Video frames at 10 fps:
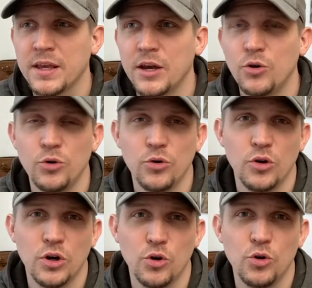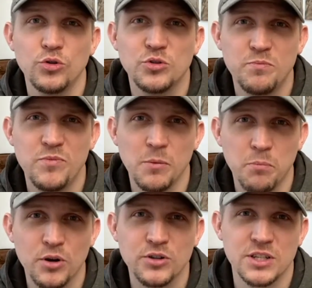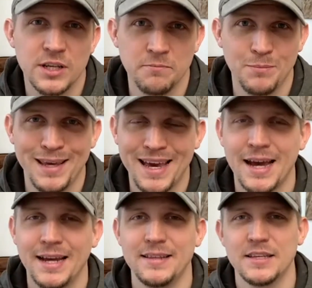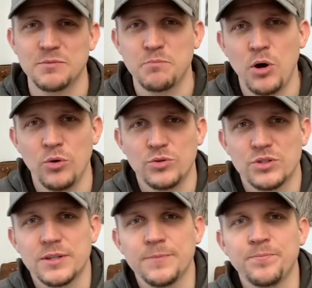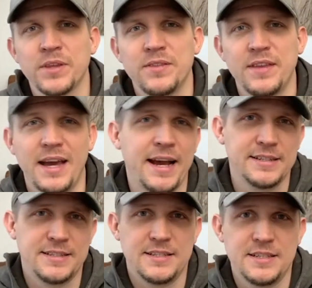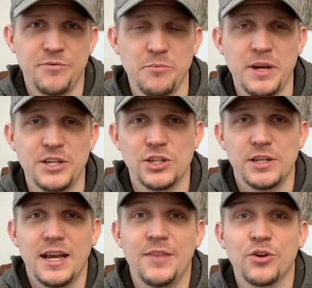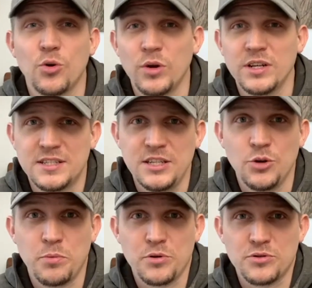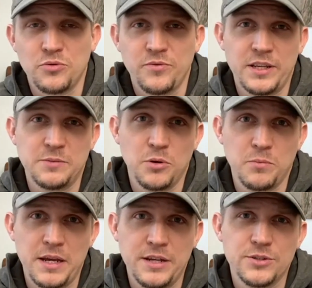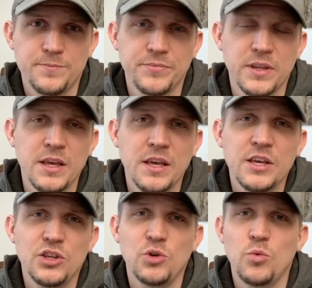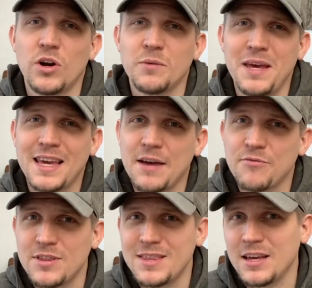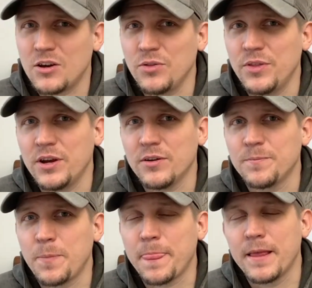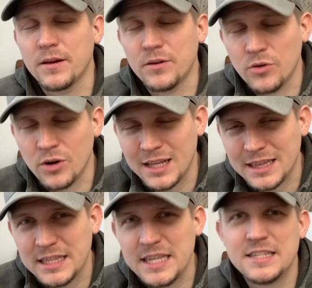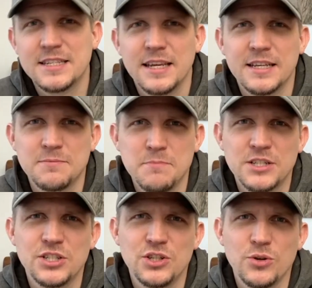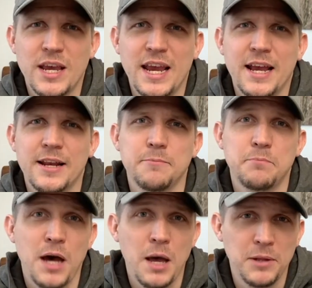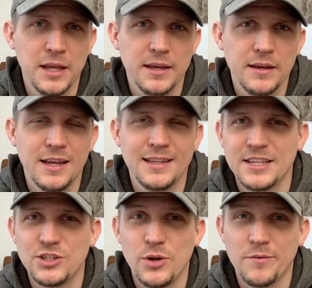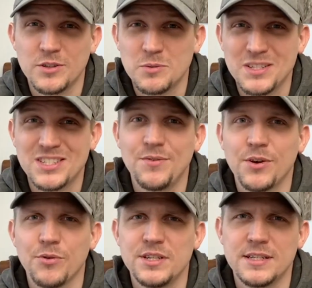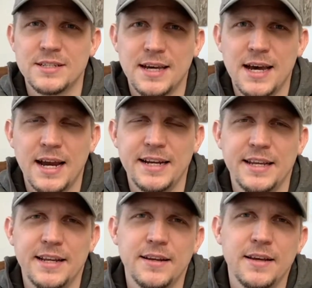who's the person behind this post that has this information. And they're going to see your personal Facebook page. You want to make everything on there, or at least as much as you can, public, unless you have a specific reason to hide it